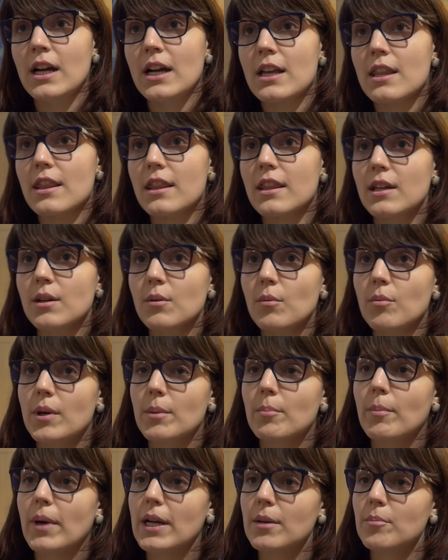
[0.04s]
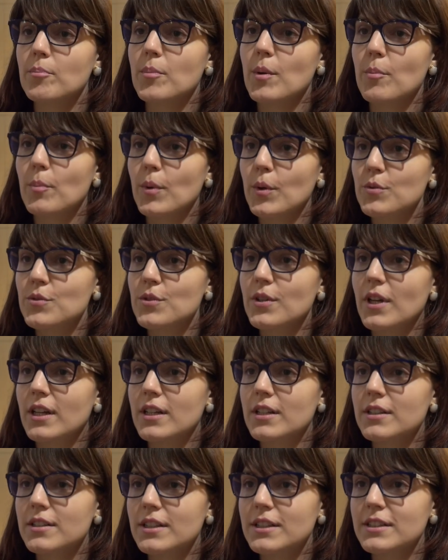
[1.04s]
I think what binds people
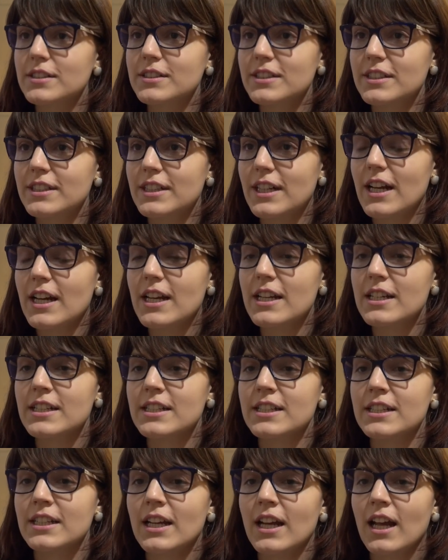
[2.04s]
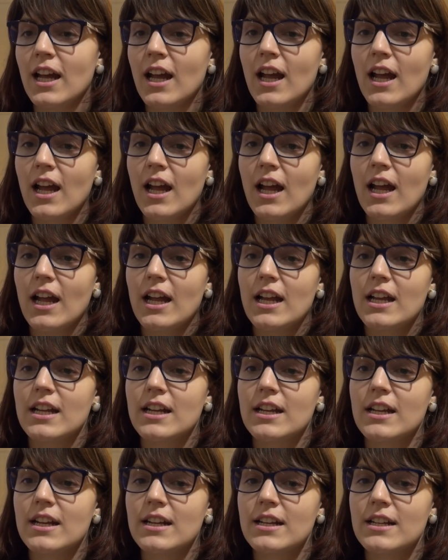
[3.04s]
together internet
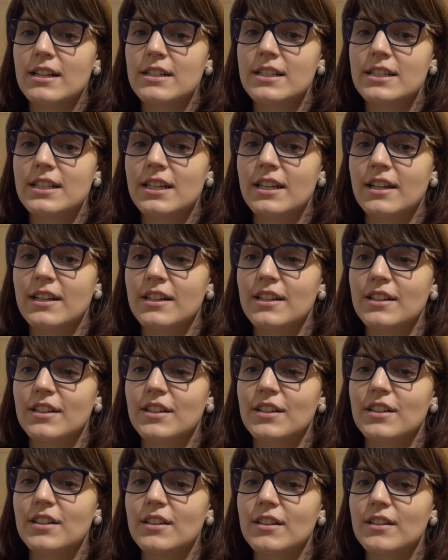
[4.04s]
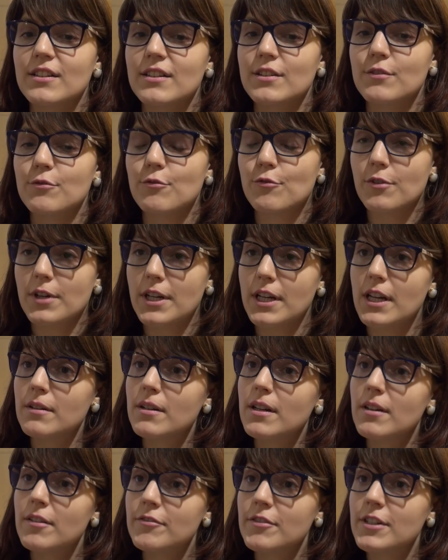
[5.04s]
is the
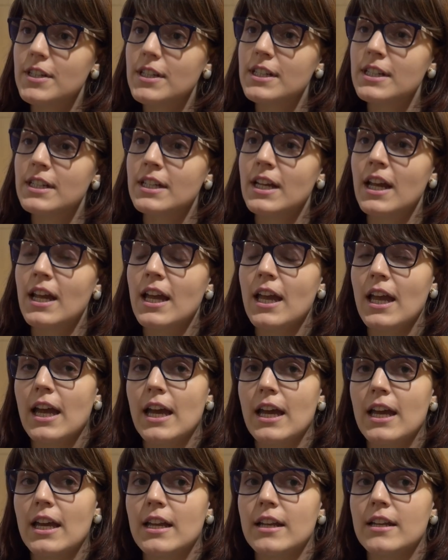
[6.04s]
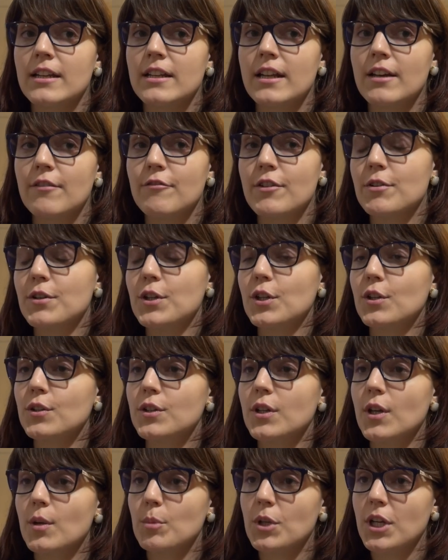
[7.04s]
freedom of it and a very
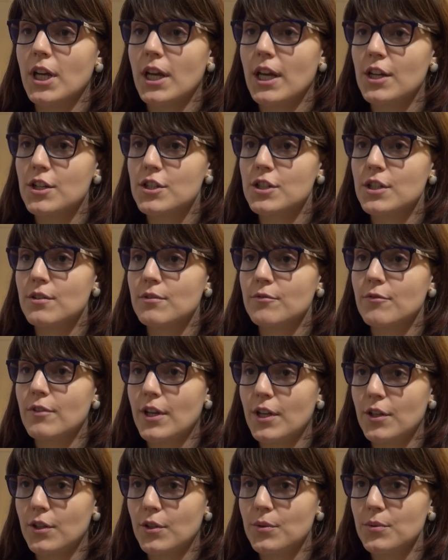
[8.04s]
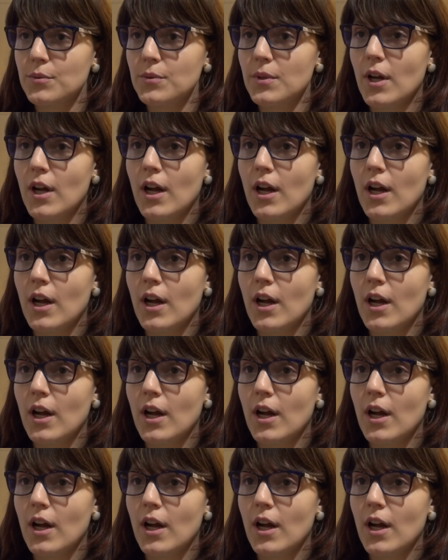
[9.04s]
good communication venue.